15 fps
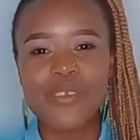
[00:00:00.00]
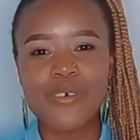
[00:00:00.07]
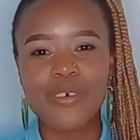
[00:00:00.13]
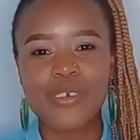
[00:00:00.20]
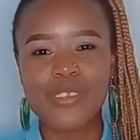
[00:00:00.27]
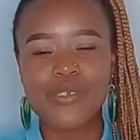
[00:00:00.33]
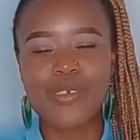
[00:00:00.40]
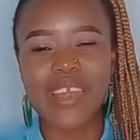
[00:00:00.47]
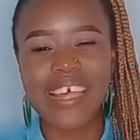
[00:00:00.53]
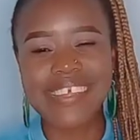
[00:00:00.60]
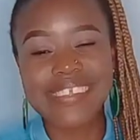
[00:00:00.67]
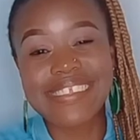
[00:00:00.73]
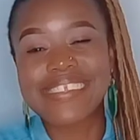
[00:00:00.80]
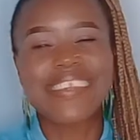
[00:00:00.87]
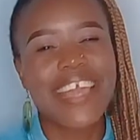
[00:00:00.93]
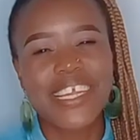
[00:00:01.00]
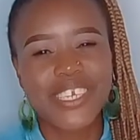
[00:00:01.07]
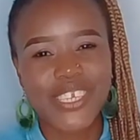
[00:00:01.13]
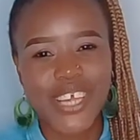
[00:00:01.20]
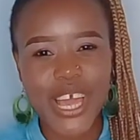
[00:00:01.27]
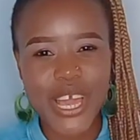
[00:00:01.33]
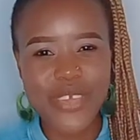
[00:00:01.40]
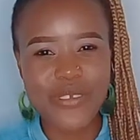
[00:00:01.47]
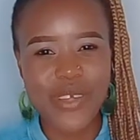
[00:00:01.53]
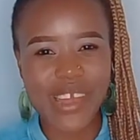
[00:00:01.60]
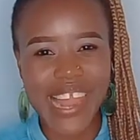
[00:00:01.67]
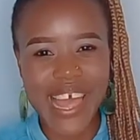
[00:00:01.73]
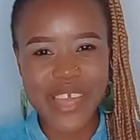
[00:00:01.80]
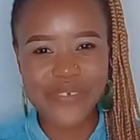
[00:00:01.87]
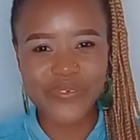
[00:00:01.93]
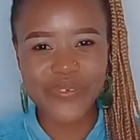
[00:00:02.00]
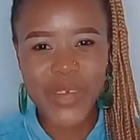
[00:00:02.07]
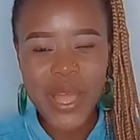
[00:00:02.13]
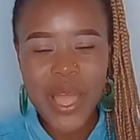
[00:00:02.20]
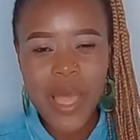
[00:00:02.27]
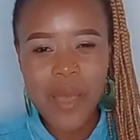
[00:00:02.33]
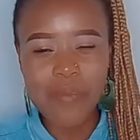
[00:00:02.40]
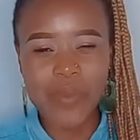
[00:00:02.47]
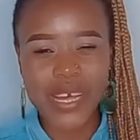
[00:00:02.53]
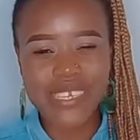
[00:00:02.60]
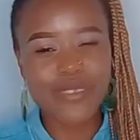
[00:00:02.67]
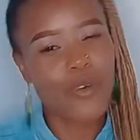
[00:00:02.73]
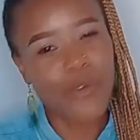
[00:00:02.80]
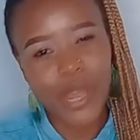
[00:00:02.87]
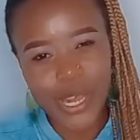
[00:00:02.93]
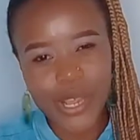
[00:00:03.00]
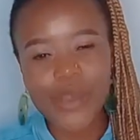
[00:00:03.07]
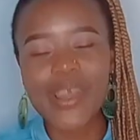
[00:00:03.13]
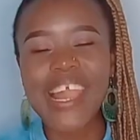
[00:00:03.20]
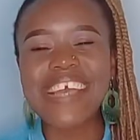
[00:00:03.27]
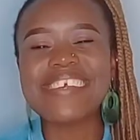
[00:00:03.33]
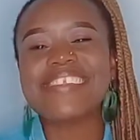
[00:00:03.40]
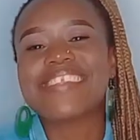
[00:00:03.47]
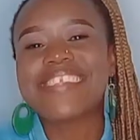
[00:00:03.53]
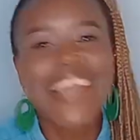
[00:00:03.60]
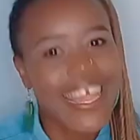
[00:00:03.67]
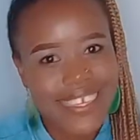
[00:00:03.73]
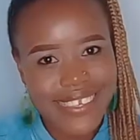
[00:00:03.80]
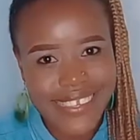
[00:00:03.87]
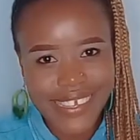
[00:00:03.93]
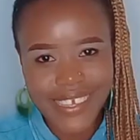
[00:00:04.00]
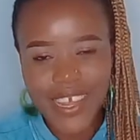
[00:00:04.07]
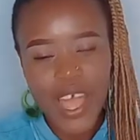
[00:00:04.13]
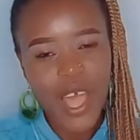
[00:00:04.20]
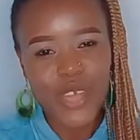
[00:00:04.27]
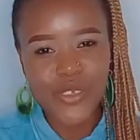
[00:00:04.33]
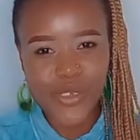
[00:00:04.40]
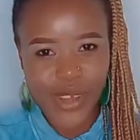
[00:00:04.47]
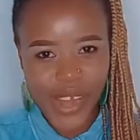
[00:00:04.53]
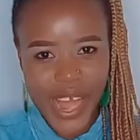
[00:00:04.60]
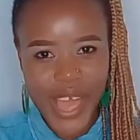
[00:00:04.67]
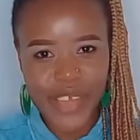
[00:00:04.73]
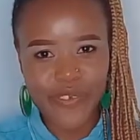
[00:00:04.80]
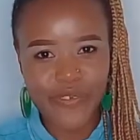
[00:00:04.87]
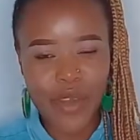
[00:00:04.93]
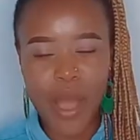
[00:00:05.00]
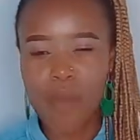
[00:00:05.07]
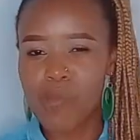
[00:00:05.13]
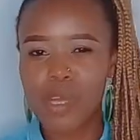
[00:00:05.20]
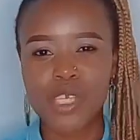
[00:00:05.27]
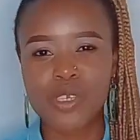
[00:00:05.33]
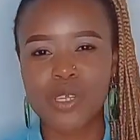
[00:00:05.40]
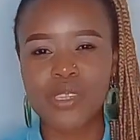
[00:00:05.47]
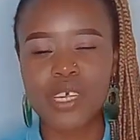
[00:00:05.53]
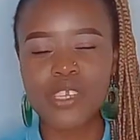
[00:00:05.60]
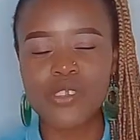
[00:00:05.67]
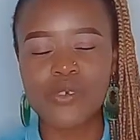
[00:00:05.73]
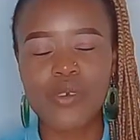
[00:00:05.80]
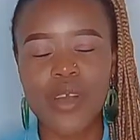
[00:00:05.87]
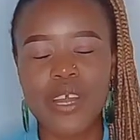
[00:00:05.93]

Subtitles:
you know, to luxate your life. But while you're luxating your life, make sure that